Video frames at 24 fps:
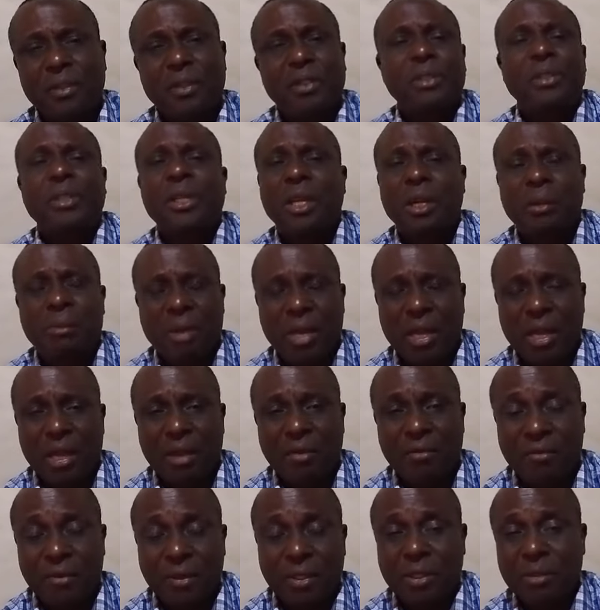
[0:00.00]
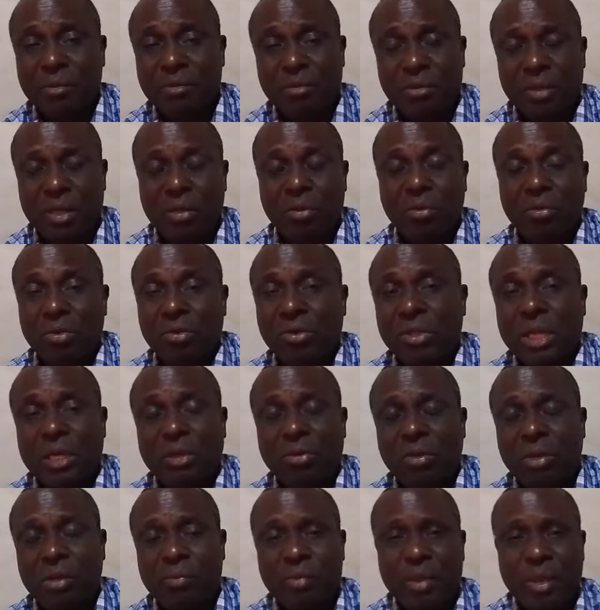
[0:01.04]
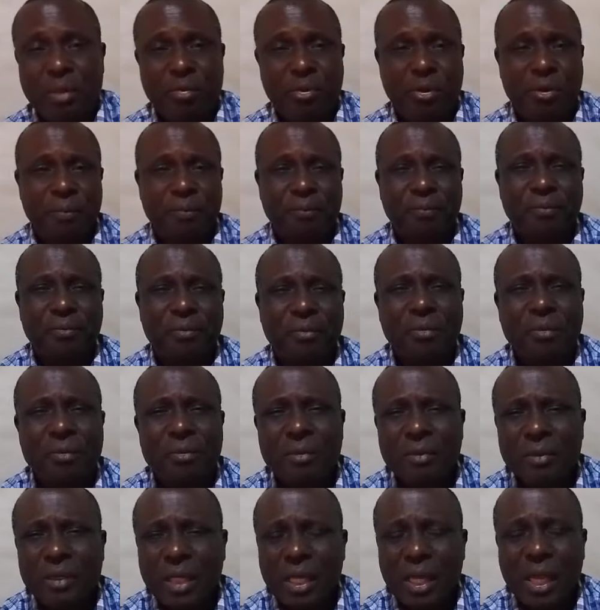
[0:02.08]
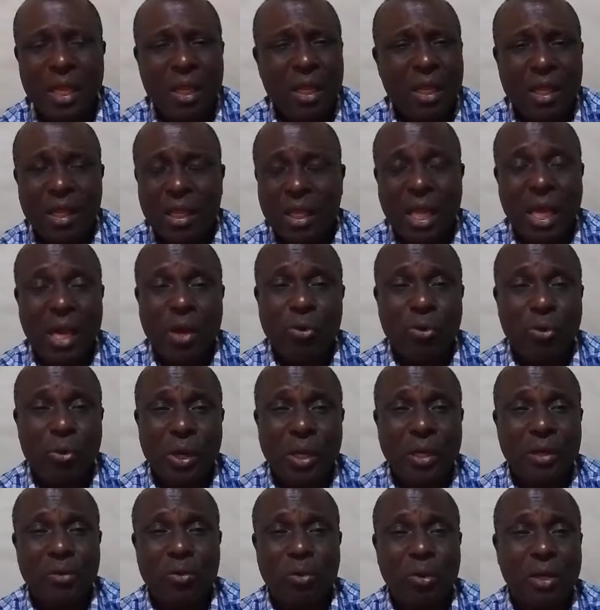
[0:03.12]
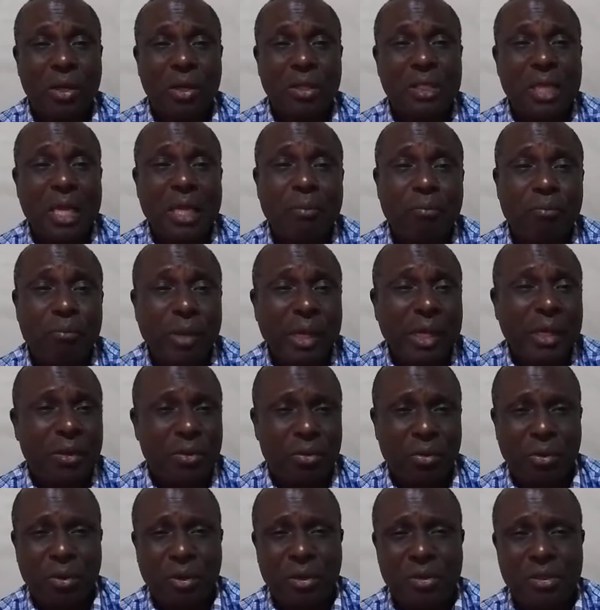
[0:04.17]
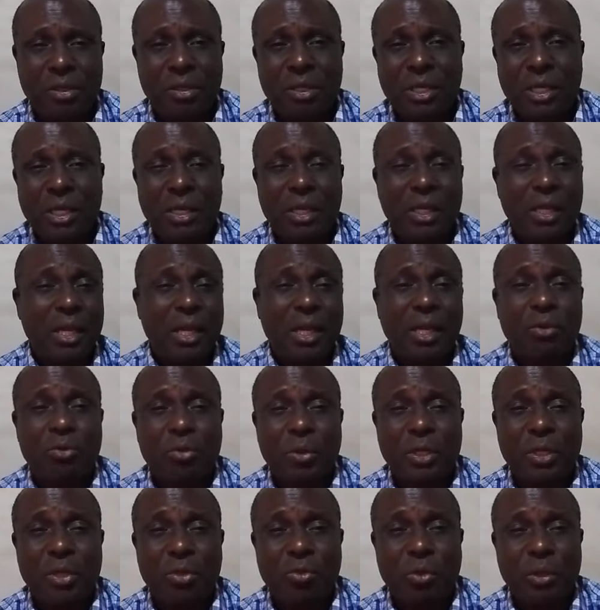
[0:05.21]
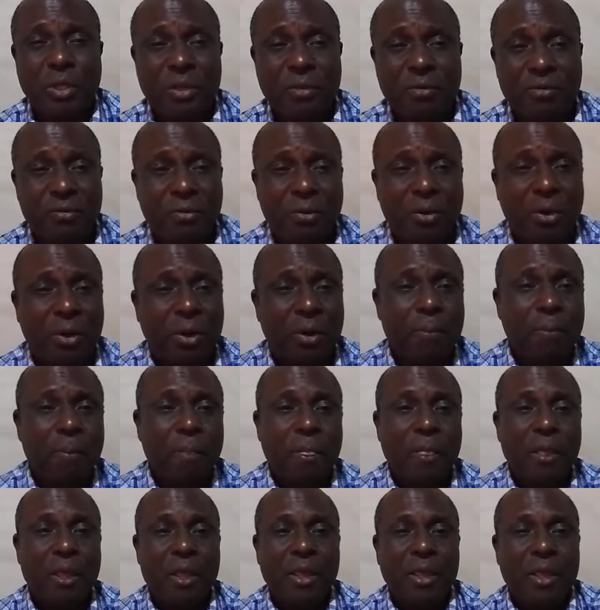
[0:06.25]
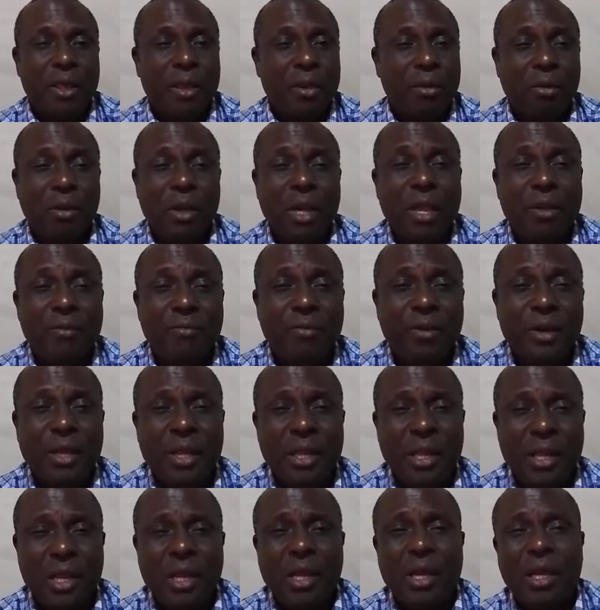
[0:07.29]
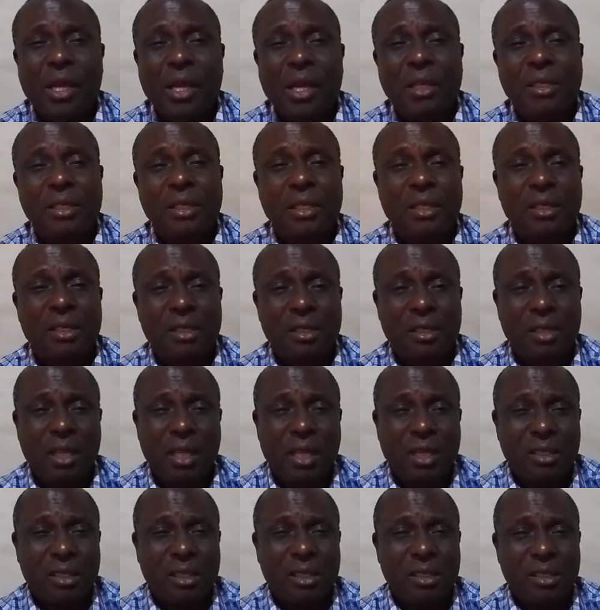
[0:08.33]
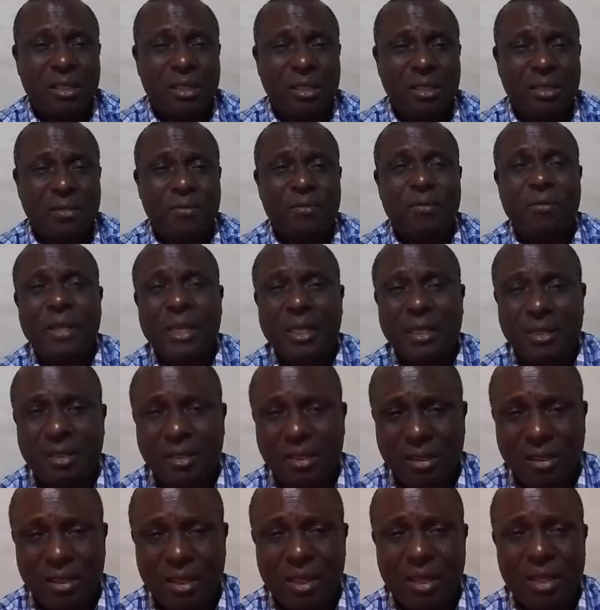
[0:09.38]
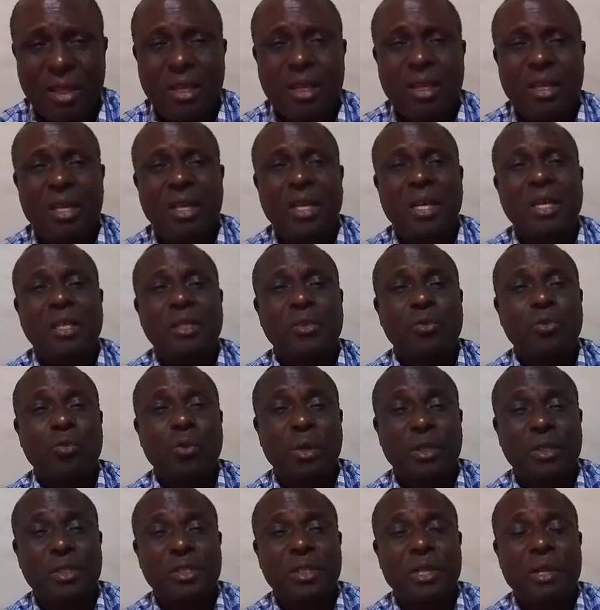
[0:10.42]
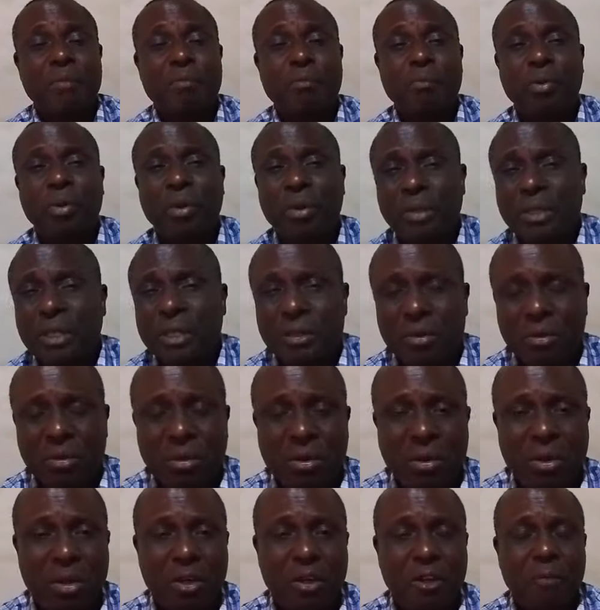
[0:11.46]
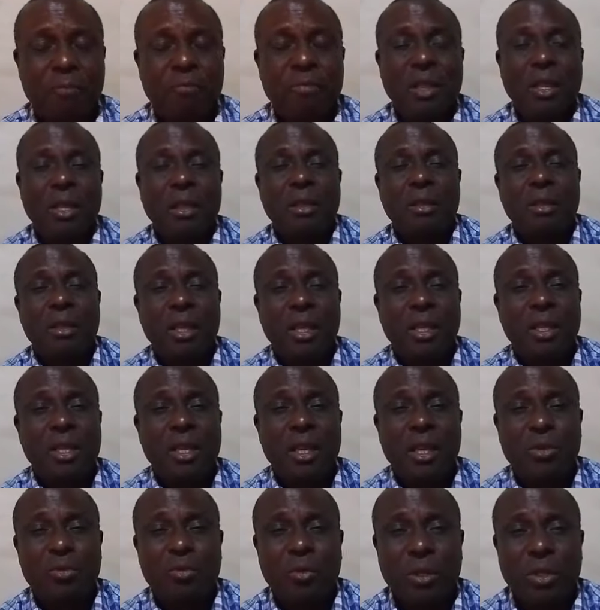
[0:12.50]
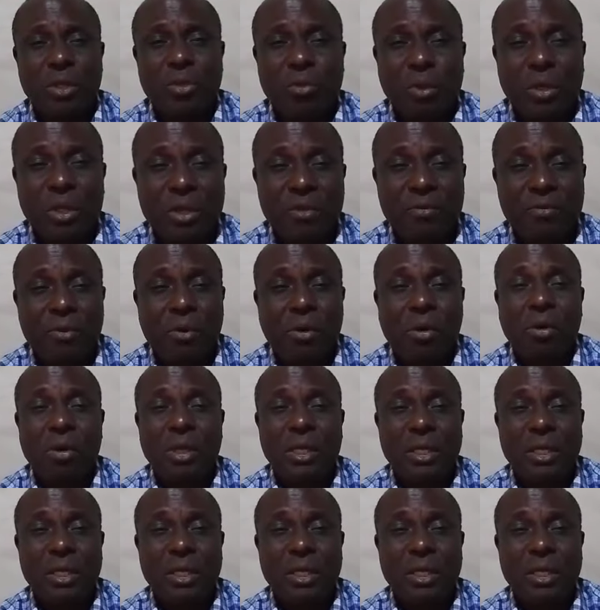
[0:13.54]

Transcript: Jeremiah for the, you know, to send to the people. Now, what does that mean to us? The year 2024, you know, every year has its face, has what's important to God. The year 2024